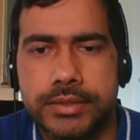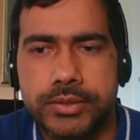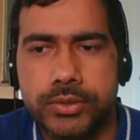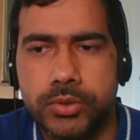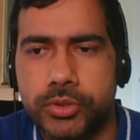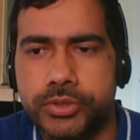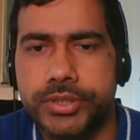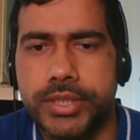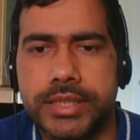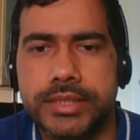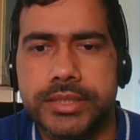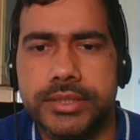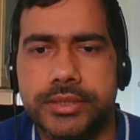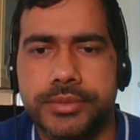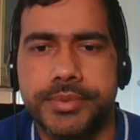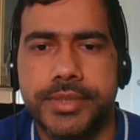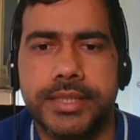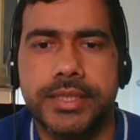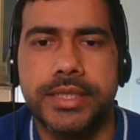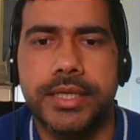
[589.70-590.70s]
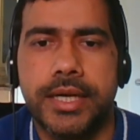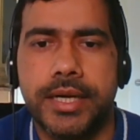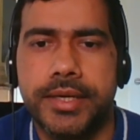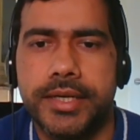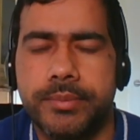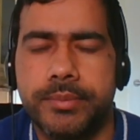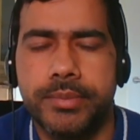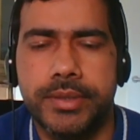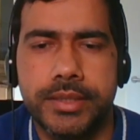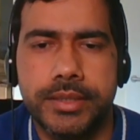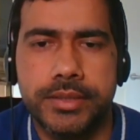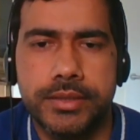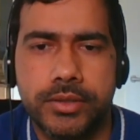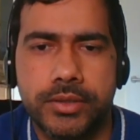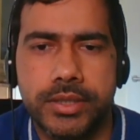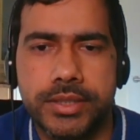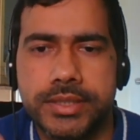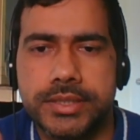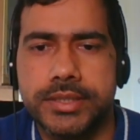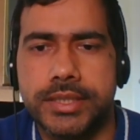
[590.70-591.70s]
your chances of getting hired by
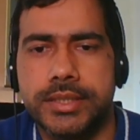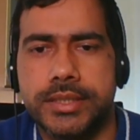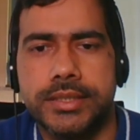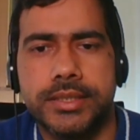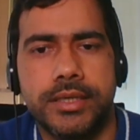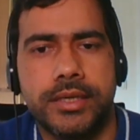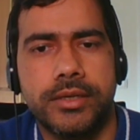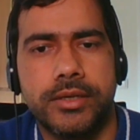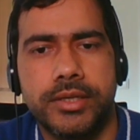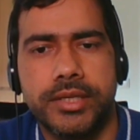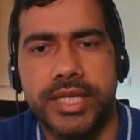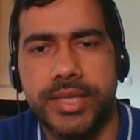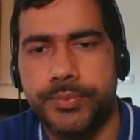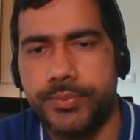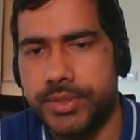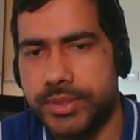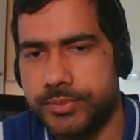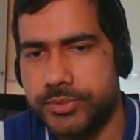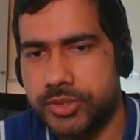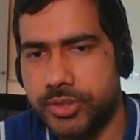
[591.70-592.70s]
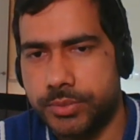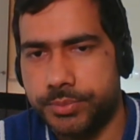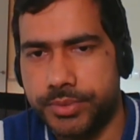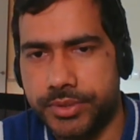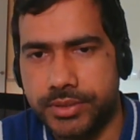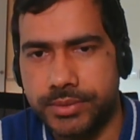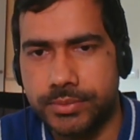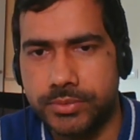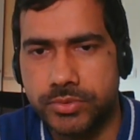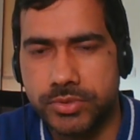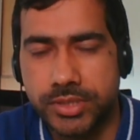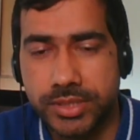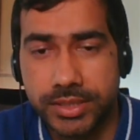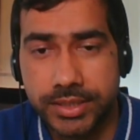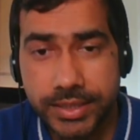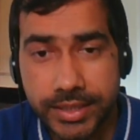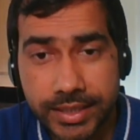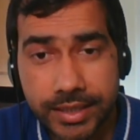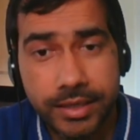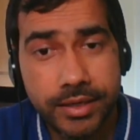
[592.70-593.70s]
Ernst and Young or KPMG or
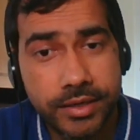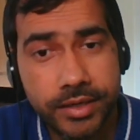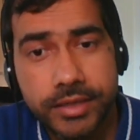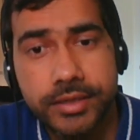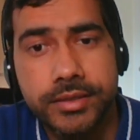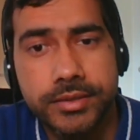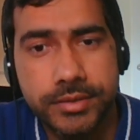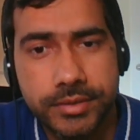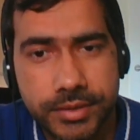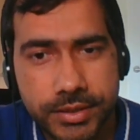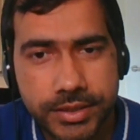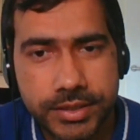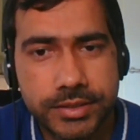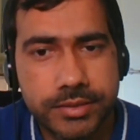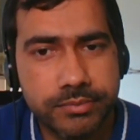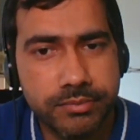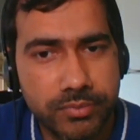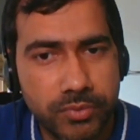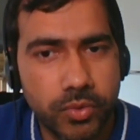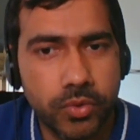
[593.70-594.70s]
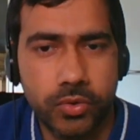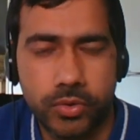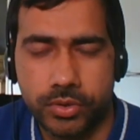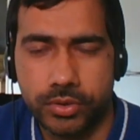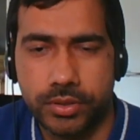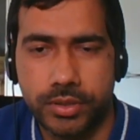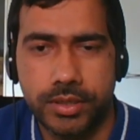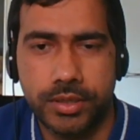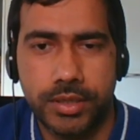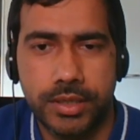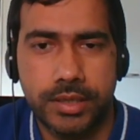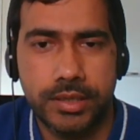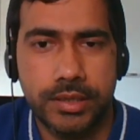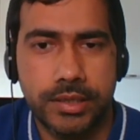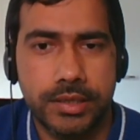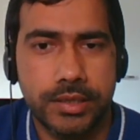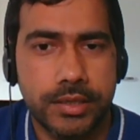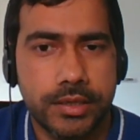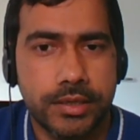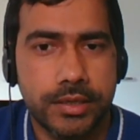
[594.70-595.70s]
PwC in London is more,
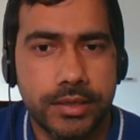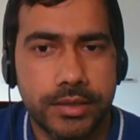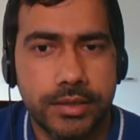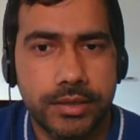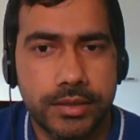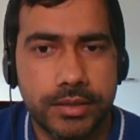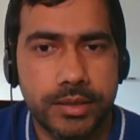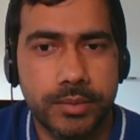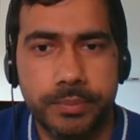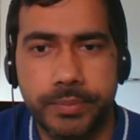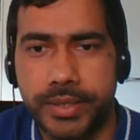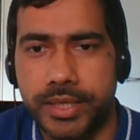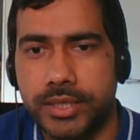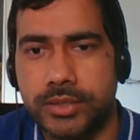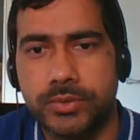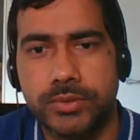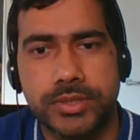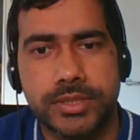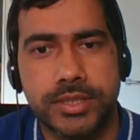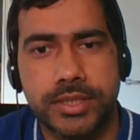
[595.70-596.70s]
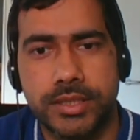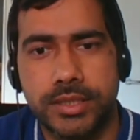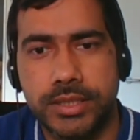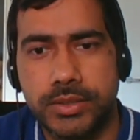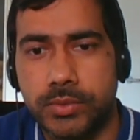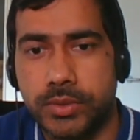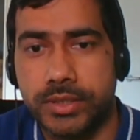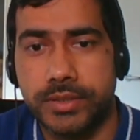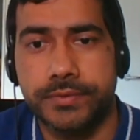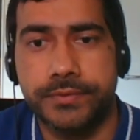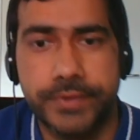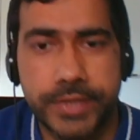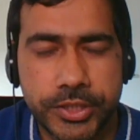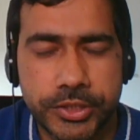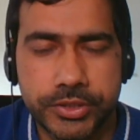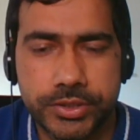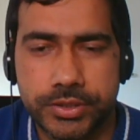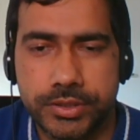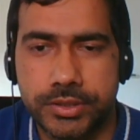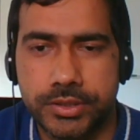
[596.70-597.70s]
compared to say you are a
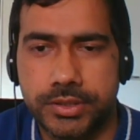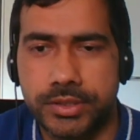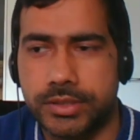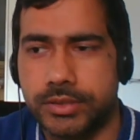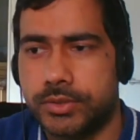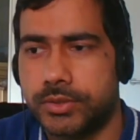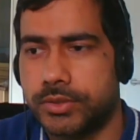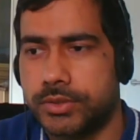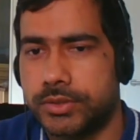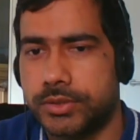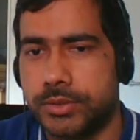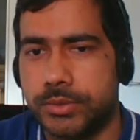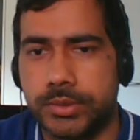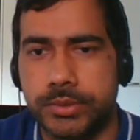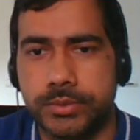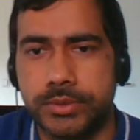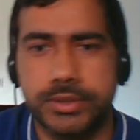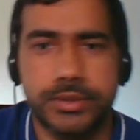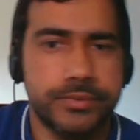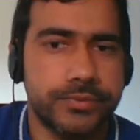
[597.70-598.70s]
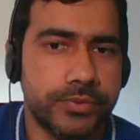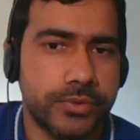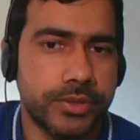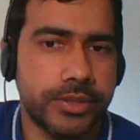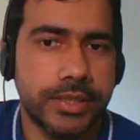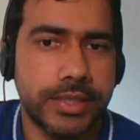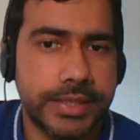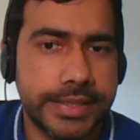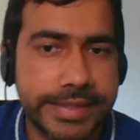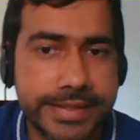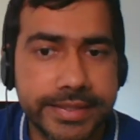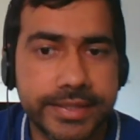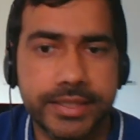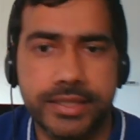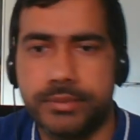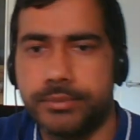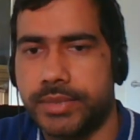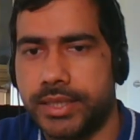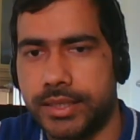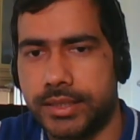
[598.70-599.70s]
fresher or you are working for an
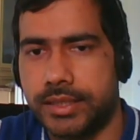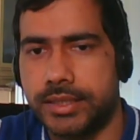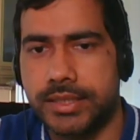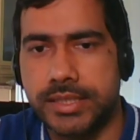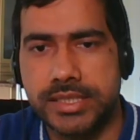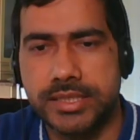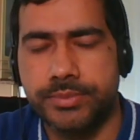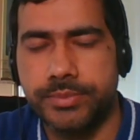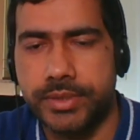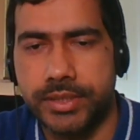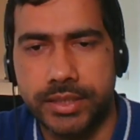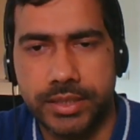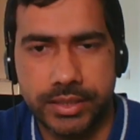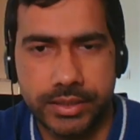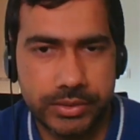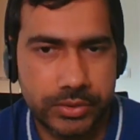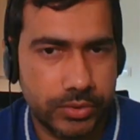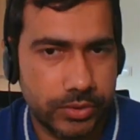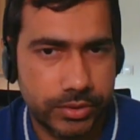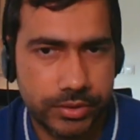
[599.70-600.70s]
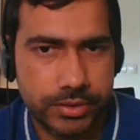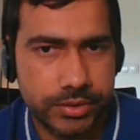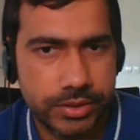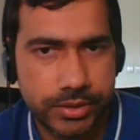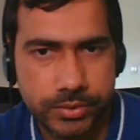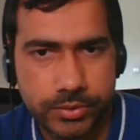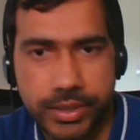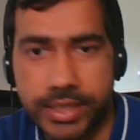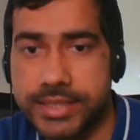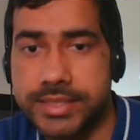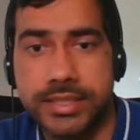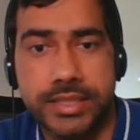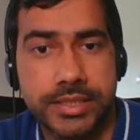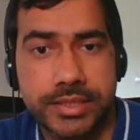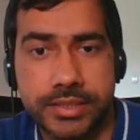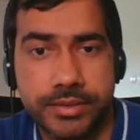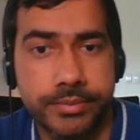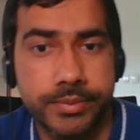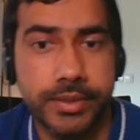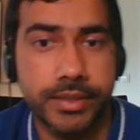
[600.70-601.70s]
Indian bank like SBI or, you
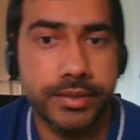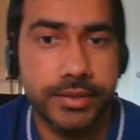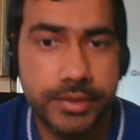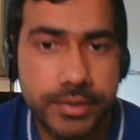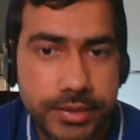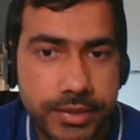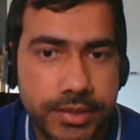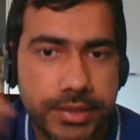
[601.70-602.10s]
ICICI Bank.